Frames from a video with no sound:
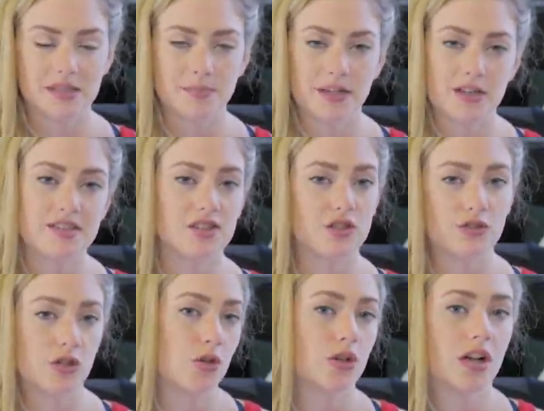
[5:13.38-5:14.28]
disappears and
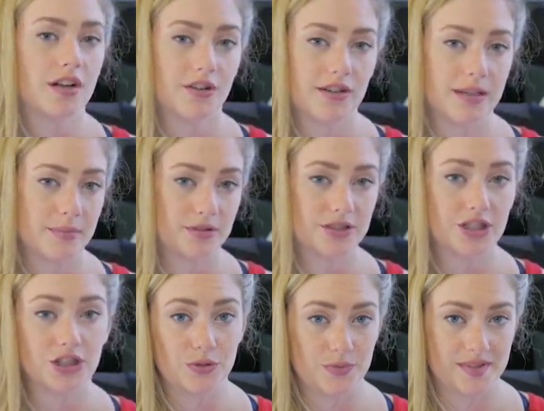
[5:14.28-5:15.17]
you're no longer able
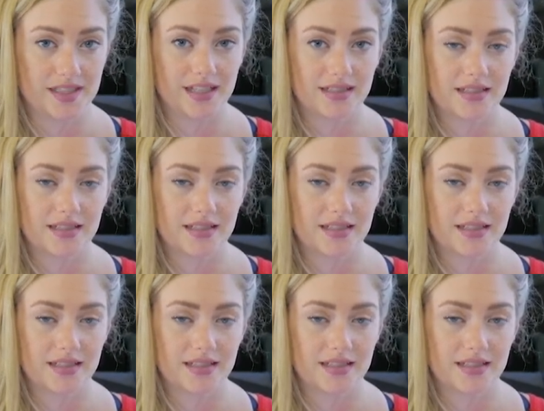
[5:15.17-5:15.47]
to use